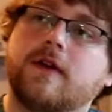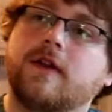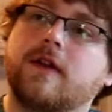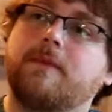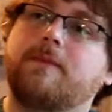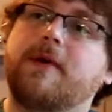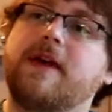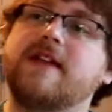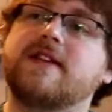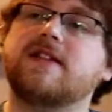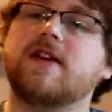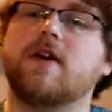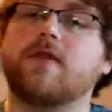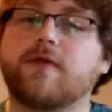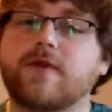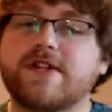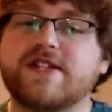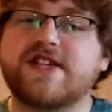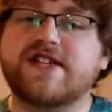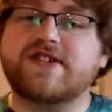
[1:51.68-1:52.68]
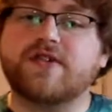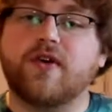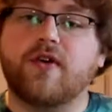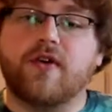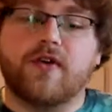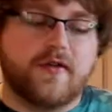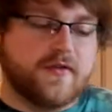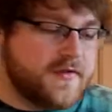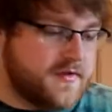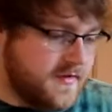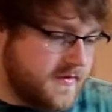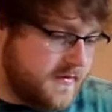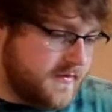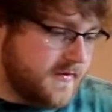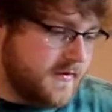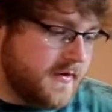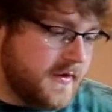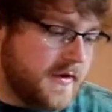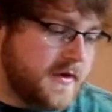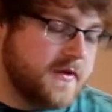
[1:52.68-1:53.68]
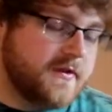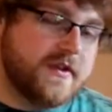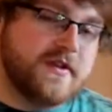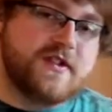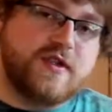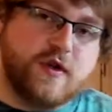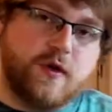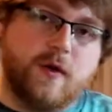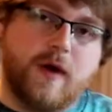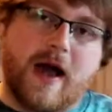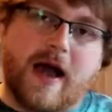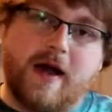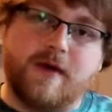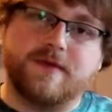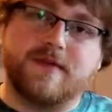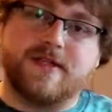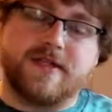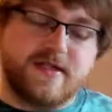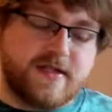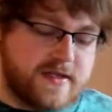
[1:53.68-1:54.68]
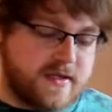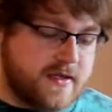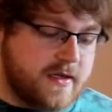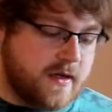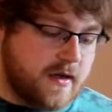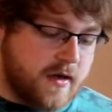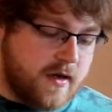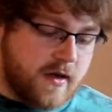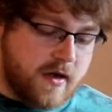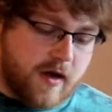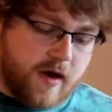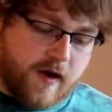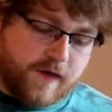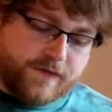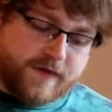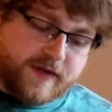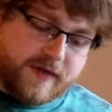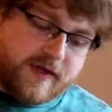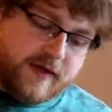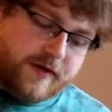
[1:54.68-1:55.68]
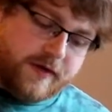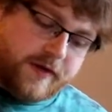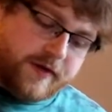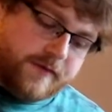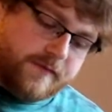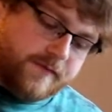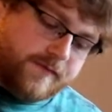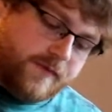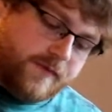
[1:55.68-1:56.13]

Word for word: the piece of resistance, the 2 ounces of tequila.